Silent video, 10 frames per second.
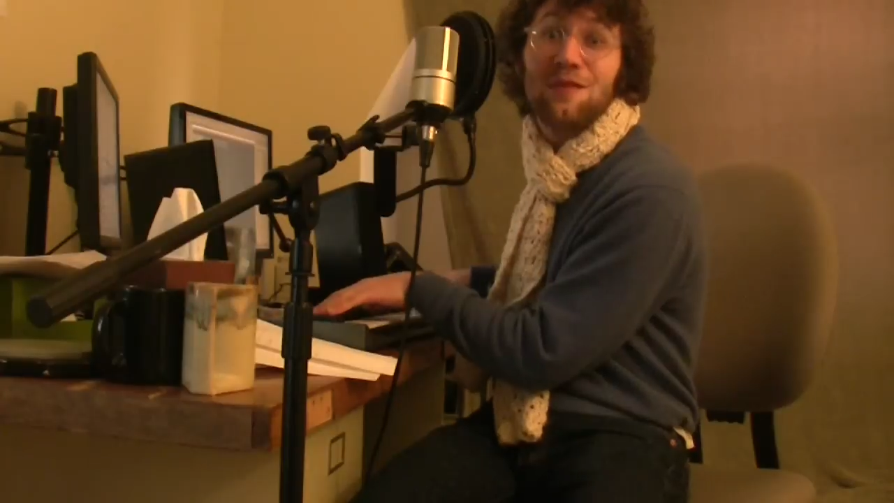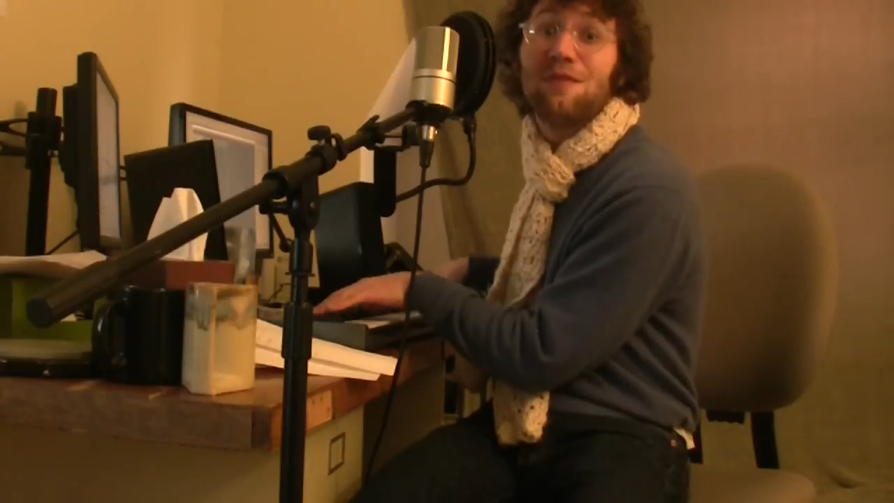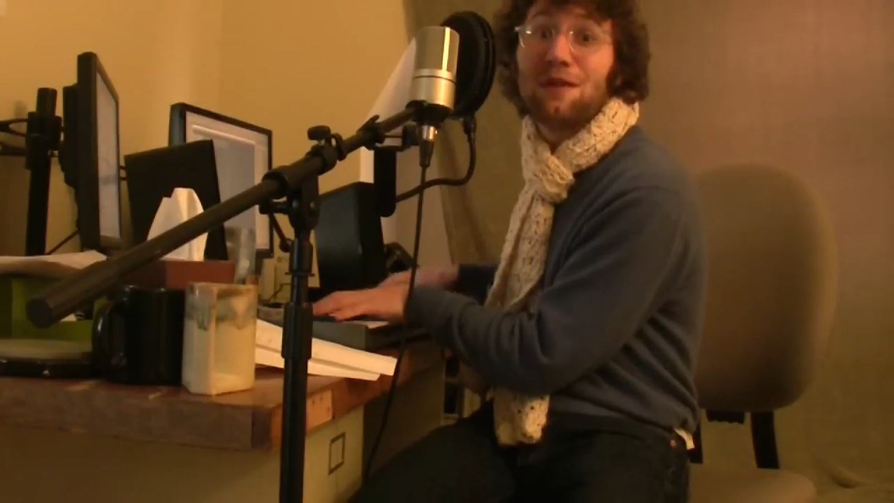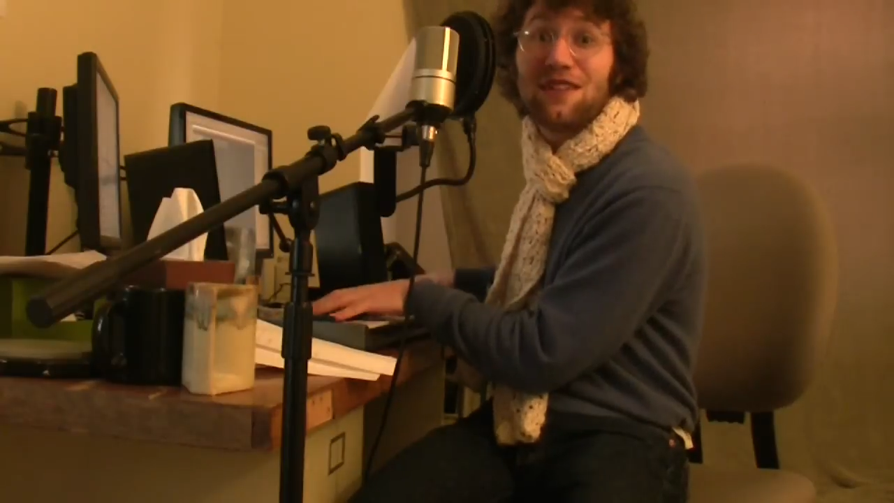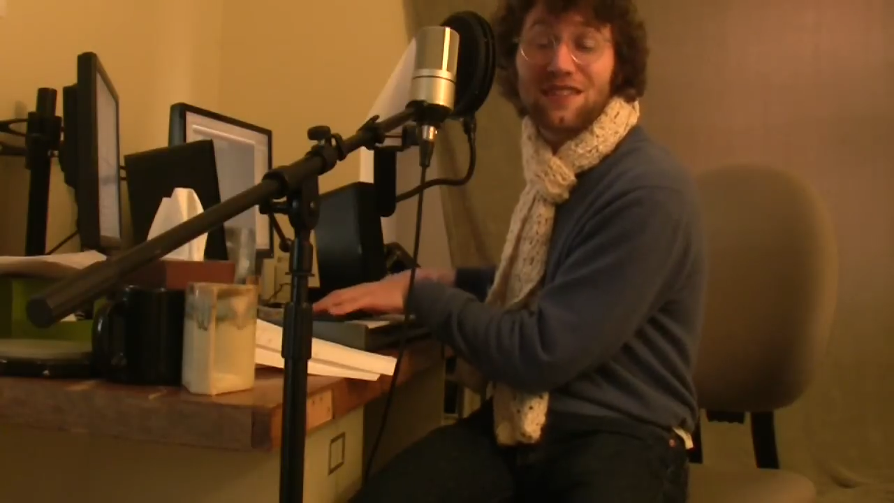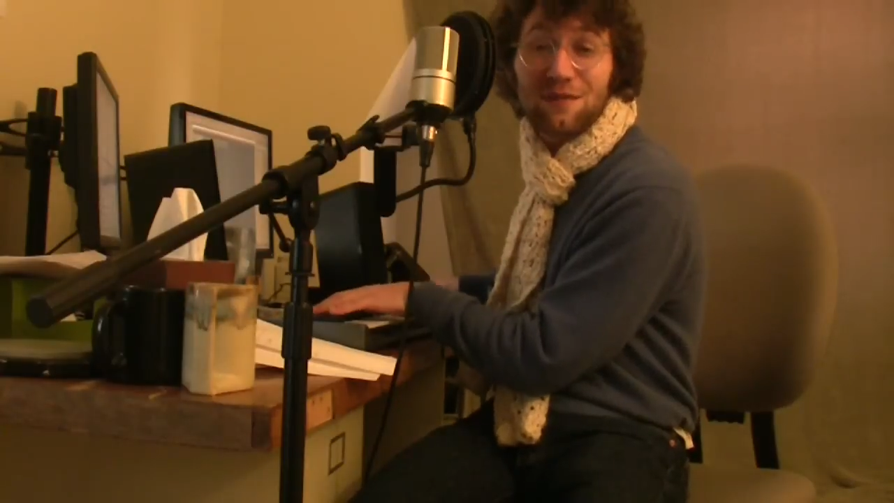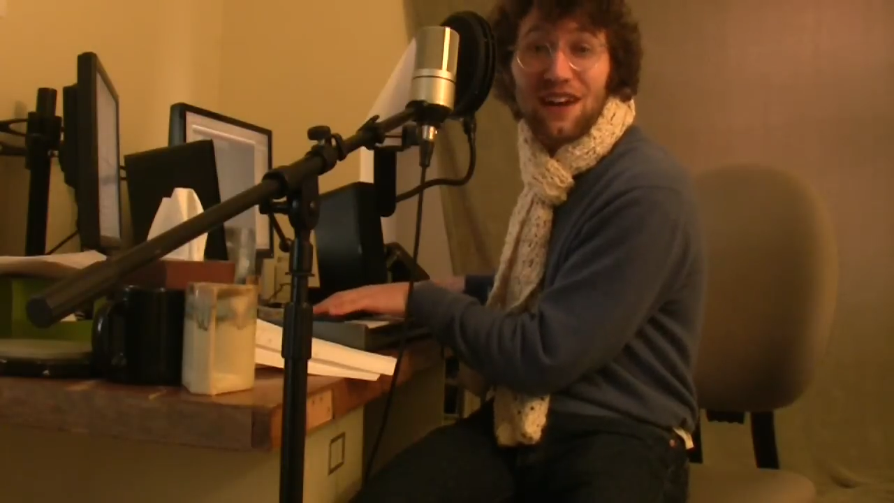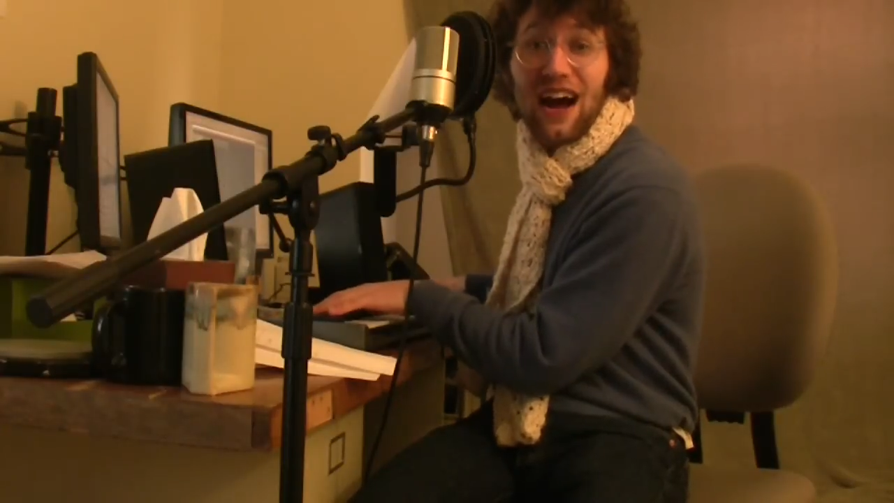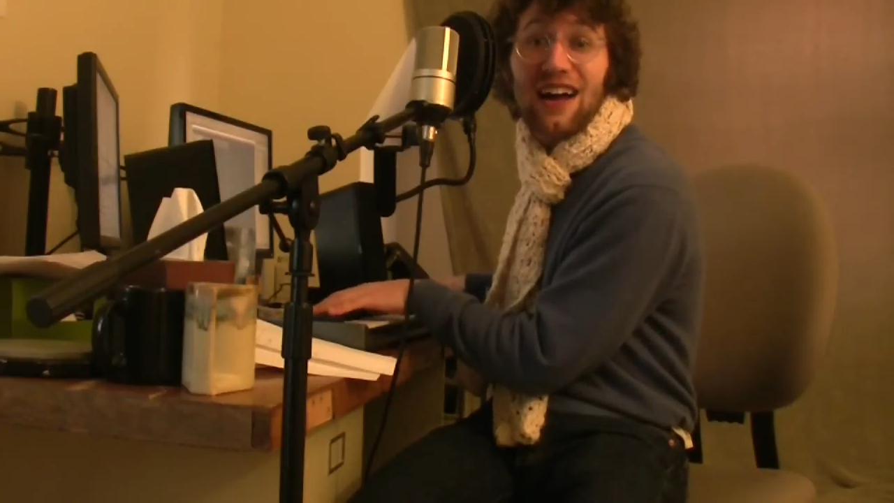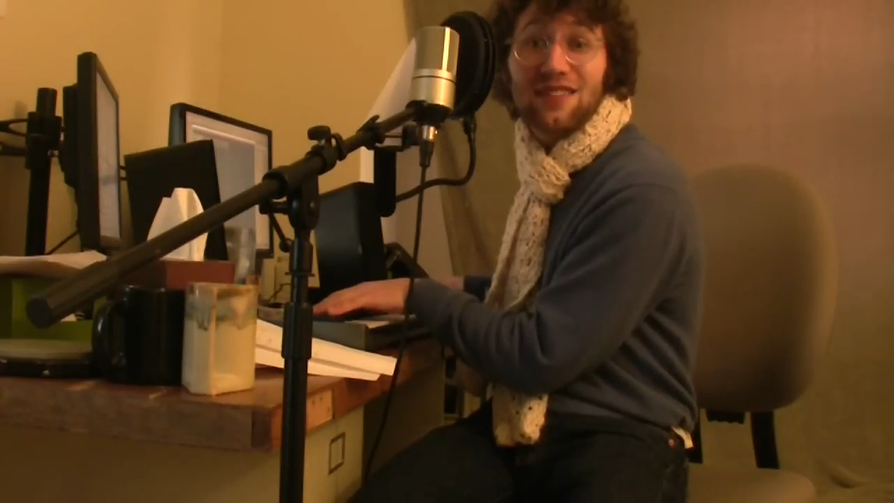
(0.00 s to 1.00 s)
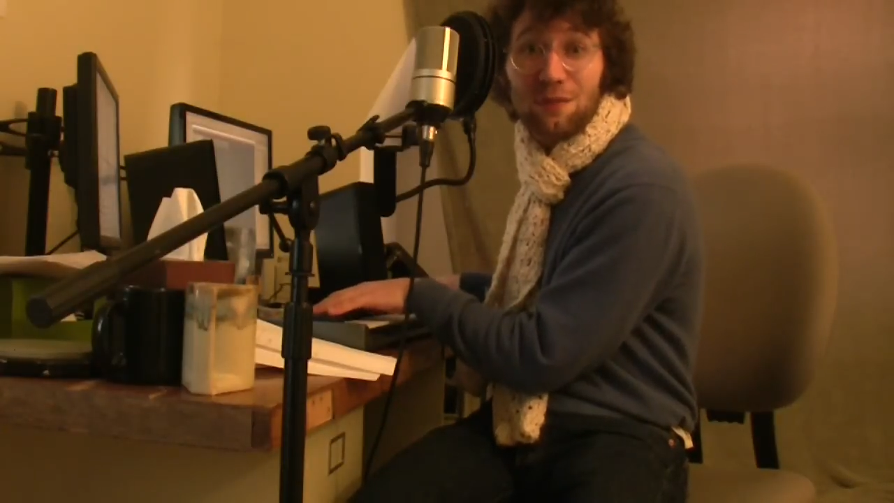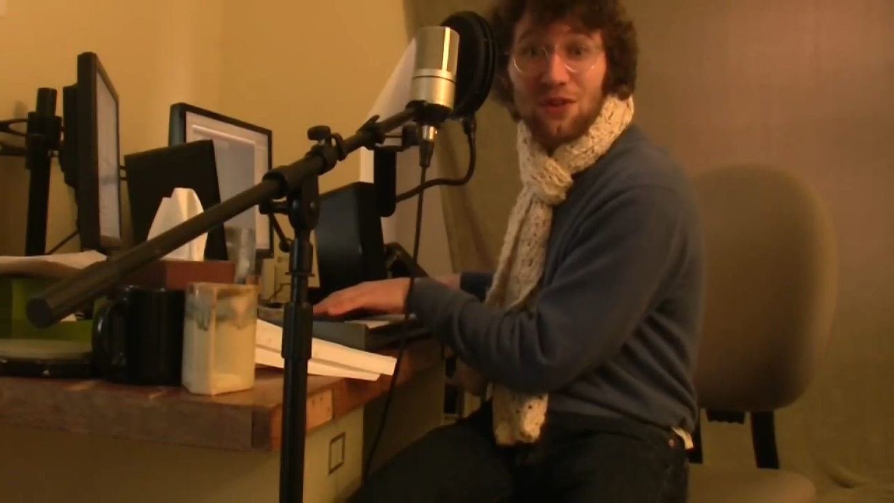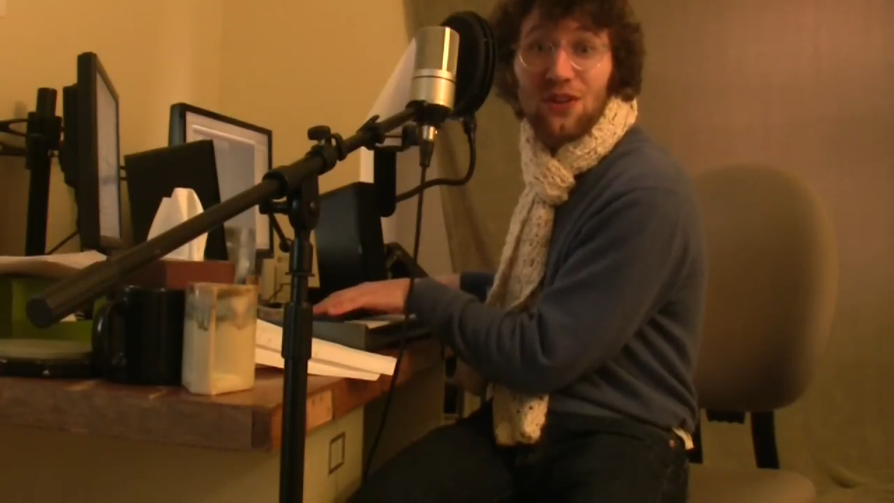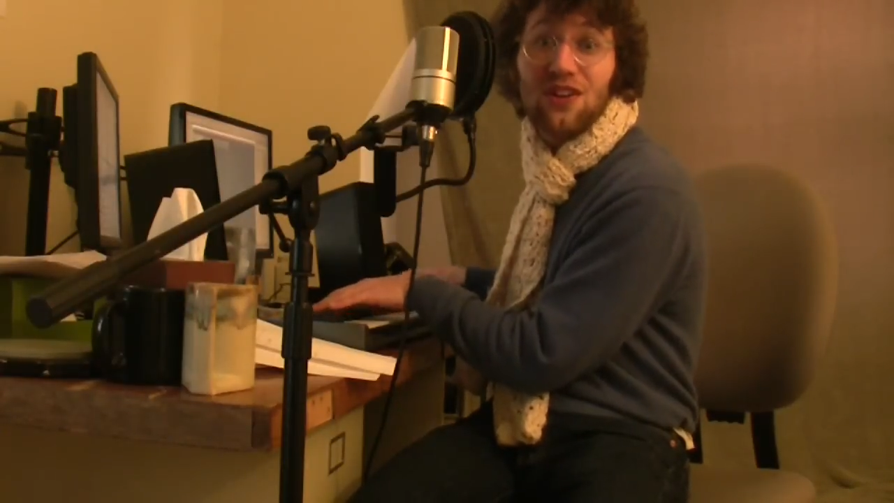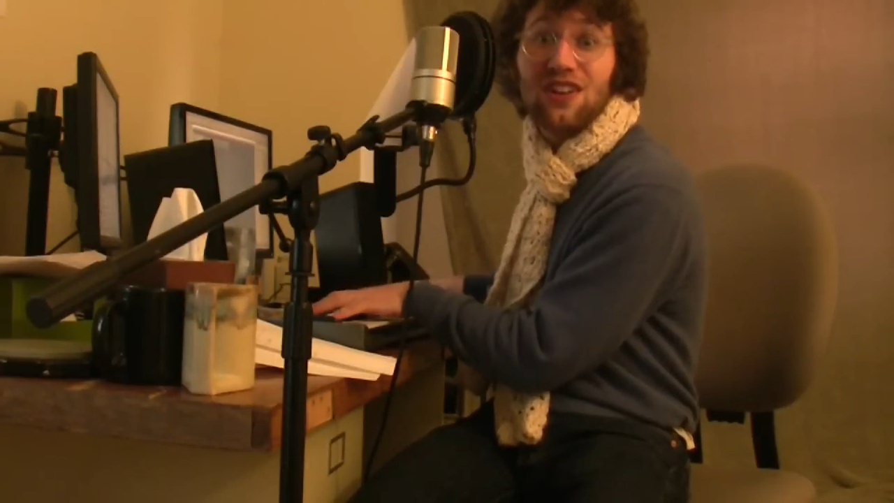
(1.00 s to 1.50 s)
maybe some
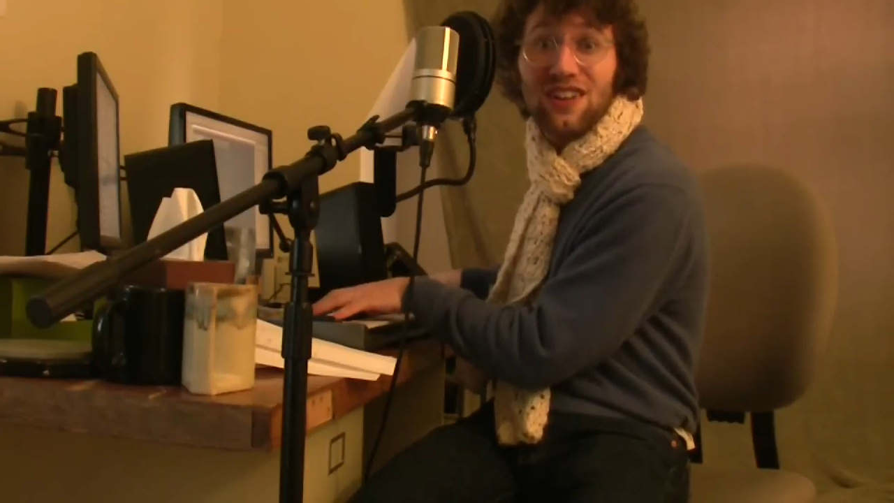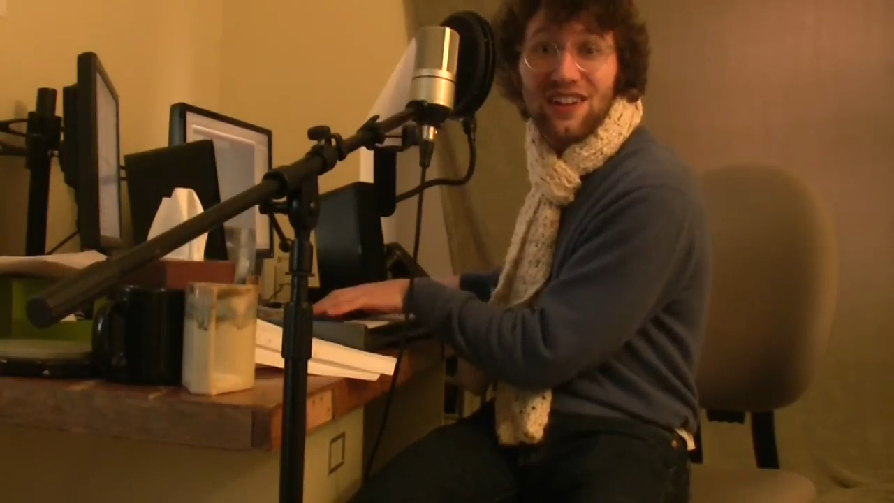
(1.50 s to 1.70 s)
gospel.